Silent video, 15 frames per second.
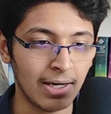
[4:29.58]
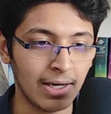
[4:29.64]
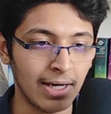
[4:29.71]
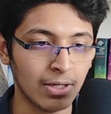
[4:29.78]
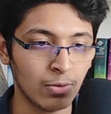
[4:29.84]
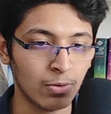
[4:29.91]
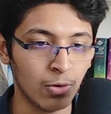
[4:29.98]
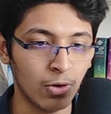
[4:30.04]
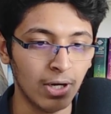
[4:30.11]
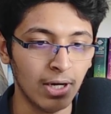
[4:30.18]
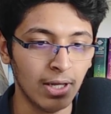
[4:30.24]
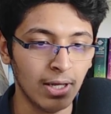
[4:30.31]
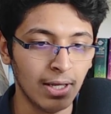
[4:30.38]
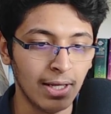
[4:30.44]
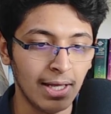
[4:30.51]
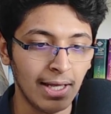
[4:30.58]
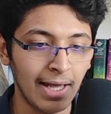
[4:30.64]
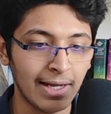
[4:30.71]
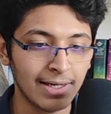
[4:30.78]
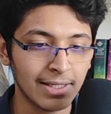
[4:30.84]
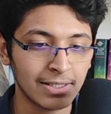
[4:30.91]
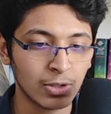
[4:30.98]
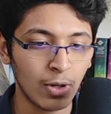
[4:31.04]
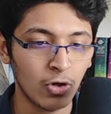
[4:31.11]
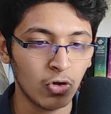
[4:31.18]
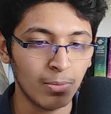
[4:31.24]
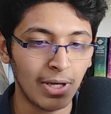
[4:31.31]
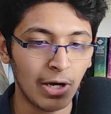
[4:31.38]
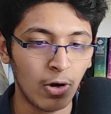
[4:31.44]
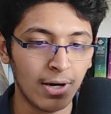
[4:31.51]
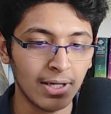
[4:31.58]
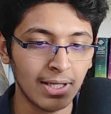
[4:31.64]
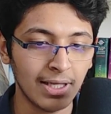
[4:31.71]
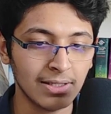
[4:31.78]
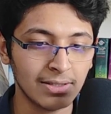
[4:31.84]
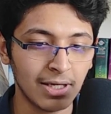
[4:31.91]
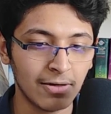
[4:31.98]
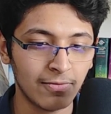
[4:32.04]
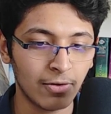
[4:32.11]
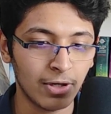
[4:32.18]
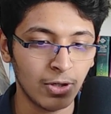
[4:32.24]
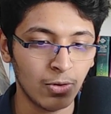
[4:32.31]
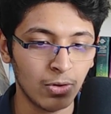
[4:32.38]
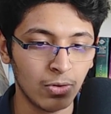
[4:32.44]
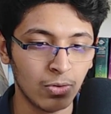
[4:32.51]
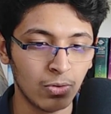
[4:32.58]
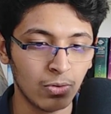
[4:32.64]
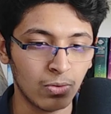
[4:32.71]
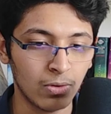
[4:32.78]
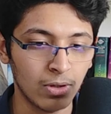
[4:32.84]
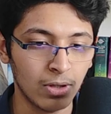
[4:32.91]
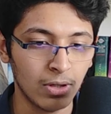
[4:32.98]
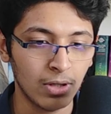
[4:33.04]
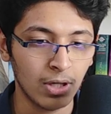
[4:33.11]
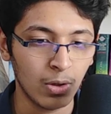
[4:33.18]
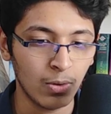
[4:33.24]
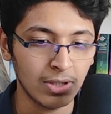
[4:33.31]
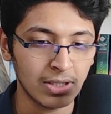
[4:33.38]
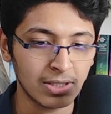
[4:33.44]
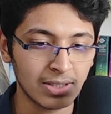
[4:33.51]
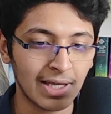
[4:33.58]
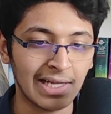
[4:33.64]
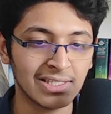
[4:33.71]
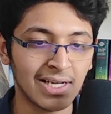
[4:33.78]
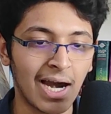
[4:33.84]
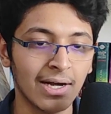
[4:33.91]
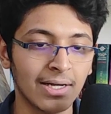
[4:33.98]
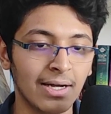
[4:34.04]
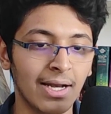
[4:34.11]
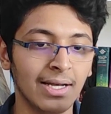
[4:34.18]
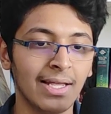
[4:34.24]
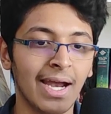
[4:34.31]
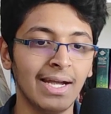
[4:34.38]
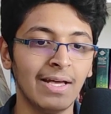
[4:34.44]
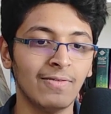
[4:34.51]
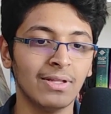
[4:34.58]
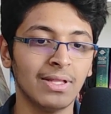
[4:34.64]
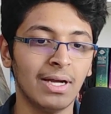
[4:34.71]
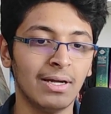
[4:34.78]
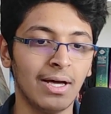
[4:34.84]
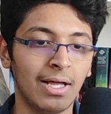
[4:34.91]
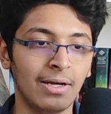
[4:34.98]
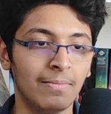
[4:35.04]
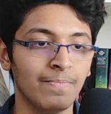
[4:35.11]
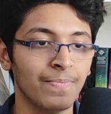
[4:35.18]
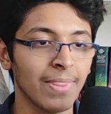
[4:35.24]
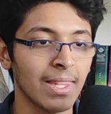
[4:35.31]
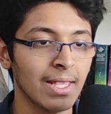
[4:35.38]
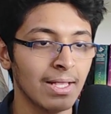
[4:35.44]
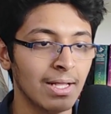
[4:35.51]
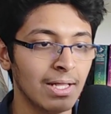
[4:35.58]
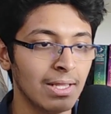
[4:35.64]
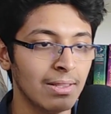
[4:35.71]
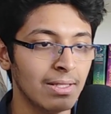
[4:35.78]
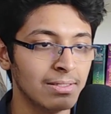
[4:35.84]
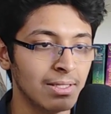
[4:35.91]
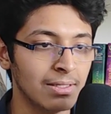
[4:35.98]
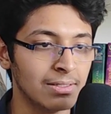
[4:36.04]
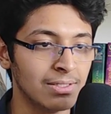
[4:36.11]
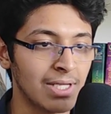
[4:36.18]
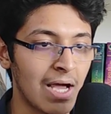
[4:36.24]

learning to code, it is going to be a lot easier for you to, you know, just get started and get everything done. This is